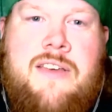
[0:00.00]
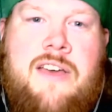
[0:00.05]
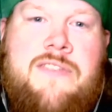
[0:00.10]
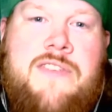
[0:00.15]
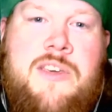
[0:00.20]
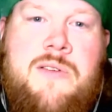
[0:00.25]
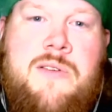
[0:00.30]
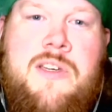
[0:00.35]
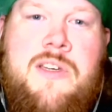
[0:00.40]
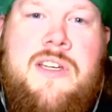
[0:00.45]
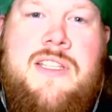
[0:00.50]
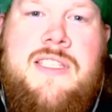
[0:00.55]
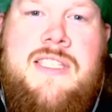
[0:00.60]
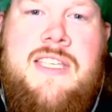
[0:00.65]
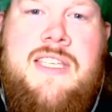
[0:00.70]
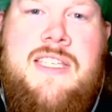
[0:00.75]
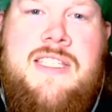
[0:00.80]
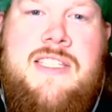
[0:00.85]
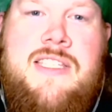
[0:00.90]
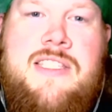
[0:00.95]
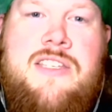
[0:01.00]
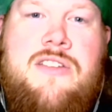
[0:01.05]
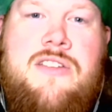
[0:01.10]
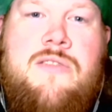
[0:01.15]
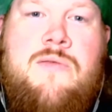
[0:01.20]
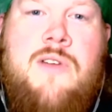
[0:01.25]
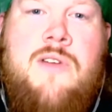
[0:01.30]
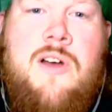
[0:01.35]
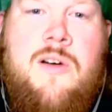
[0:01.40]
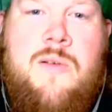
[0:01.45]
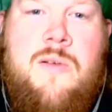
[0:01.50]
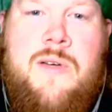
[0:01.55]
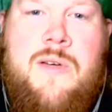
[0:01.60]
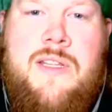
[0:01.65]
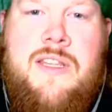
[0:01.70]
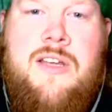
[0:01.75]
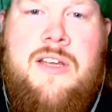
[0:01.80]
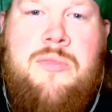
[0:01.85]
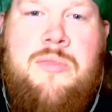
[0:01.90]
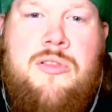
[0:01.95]
a few good seasons in a row
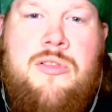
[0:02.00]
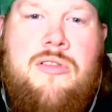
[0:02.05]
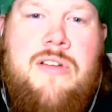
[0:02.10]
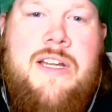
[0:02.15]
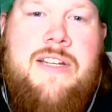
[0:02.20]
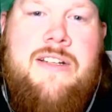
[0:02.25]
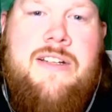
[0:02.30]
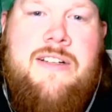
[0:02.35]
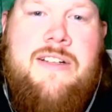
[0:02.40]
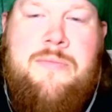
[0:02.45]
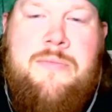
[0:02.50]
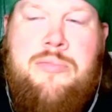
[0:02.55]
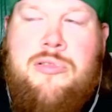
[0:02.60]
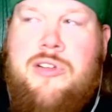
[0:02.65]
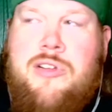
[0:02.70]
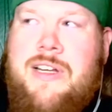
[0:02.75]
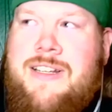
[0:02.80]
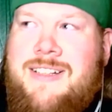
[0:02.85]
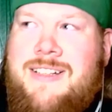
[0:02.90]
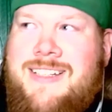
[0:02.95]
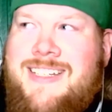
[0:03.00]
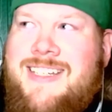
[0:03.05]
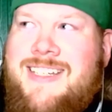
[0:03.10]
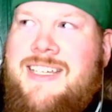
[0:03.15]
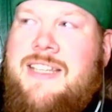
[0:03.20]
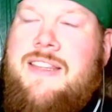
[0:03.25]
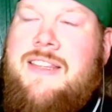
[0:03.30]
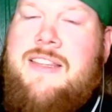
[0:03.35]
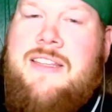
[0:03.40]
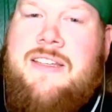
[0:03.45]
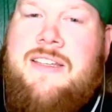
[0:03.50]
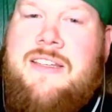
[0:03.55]
and they're perennially in